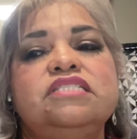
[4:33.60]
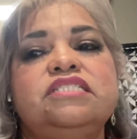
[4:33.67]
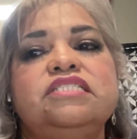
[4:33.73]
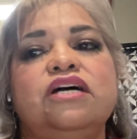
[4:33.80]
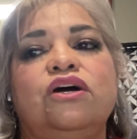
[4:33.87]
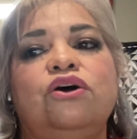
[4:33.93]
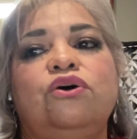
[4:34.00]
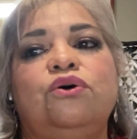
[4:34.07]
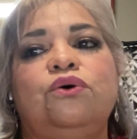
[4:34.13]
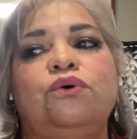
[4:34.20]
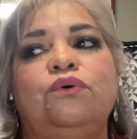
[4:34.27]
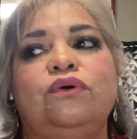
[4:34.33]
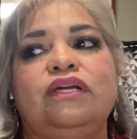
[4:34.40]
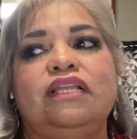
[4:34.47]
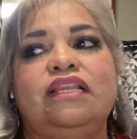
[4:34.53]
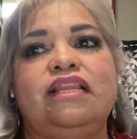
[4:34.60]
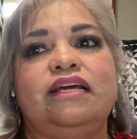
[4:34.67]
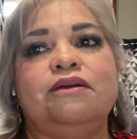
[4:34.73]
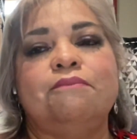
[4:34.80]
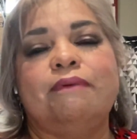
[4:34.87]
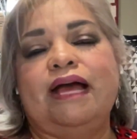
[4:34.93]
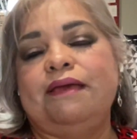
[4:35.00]
so
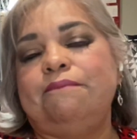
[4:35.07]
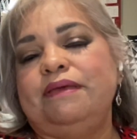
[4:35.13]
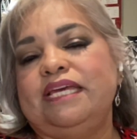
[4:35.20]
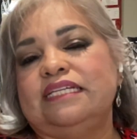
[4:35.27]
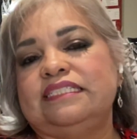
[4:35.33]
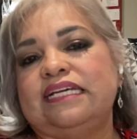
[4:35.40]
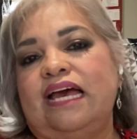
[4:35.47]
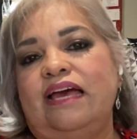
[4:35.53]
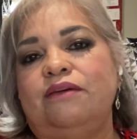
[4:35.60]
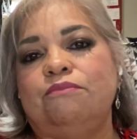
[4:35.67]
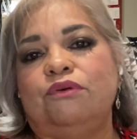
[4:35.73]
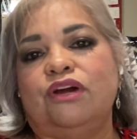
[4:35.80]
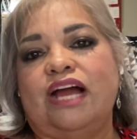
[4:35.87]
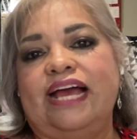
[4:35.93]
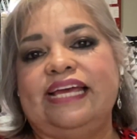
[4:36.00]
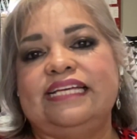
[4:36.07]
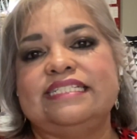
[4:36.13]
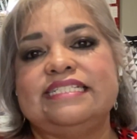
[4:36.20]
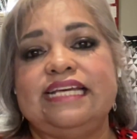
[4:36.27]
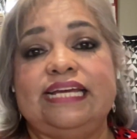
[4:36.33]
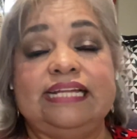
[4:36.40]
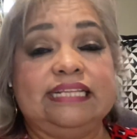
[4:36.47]
there might be a time where I
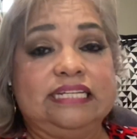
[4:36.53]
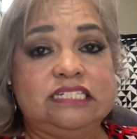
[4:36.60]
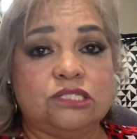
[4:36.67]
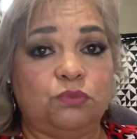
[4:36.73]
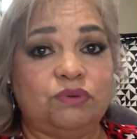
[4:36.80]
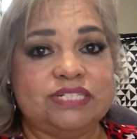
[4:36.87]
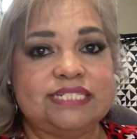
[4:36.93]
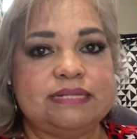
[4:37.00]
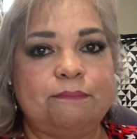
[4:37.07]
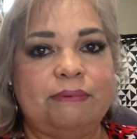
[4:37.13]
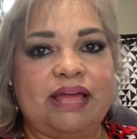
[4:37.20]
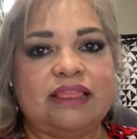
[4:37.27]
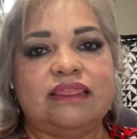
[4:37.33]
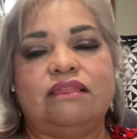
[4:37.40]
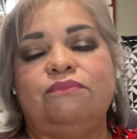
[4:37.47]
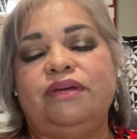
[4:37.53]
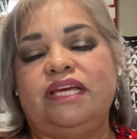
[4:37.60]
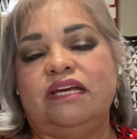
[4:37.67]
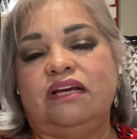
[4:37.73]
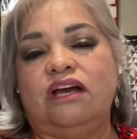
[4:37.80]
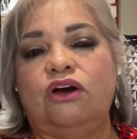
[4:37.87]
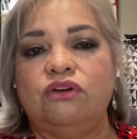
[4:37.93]
can say at least once a month we
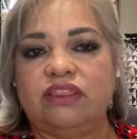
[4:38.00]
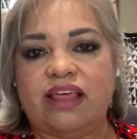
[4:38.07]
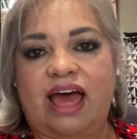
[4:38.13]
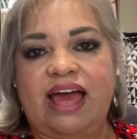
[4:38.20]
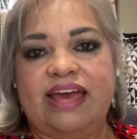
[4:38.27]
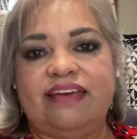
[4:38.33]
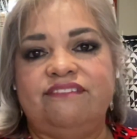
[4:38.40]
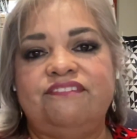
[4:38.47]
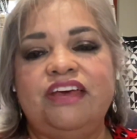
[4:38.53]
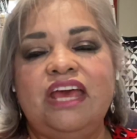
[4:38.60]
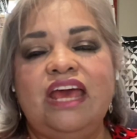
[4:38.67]
could go live,